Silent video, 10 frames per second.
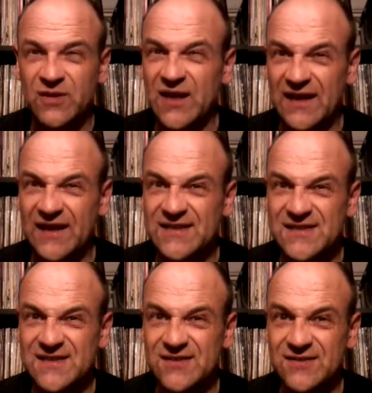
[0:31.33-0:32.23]
late
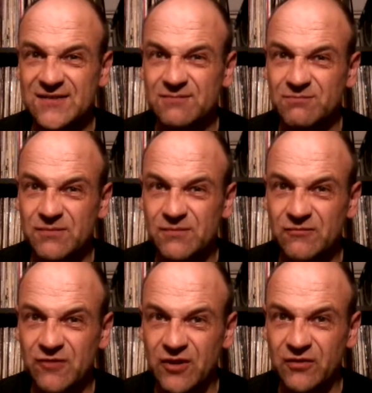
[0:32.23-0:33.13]
80s
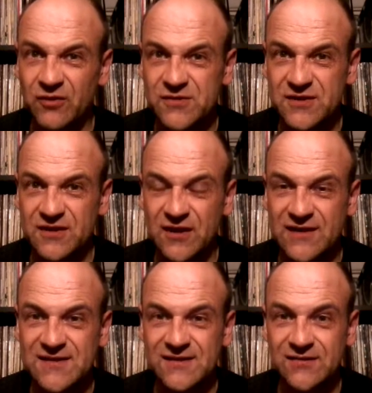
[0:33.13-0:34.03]
running through to the
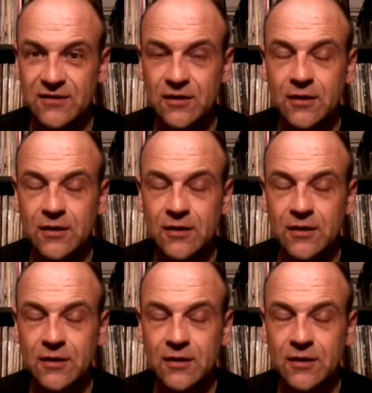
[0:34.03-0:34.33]
90s,